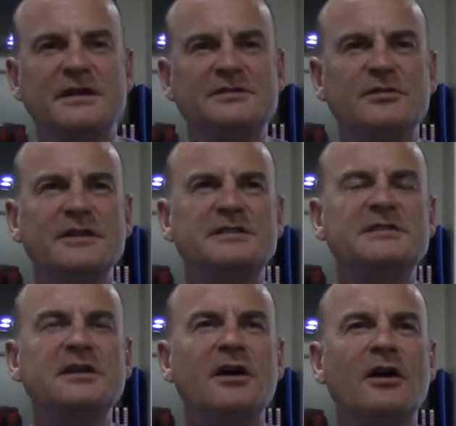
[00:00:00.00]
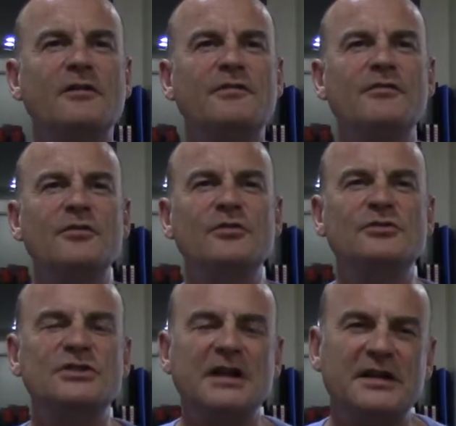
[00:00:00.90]
It's got this dark fruit
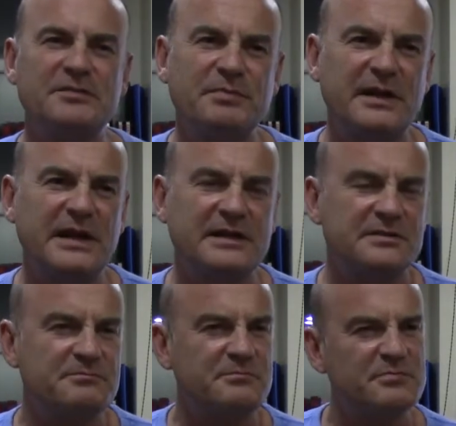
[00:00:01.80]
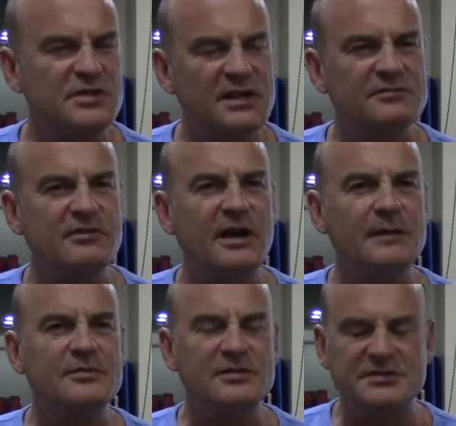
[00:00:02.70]
just picked, just
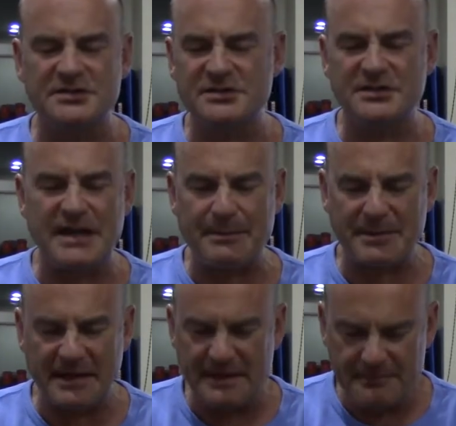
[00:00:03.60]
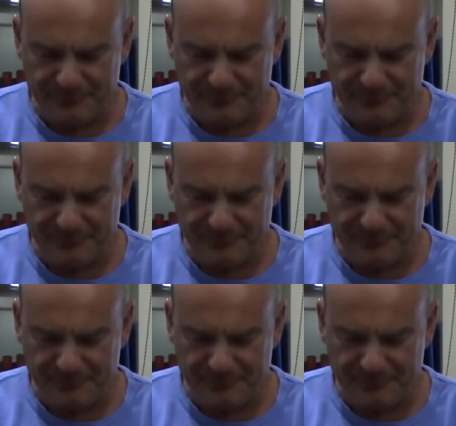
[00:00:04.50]
ripe, sort of snappy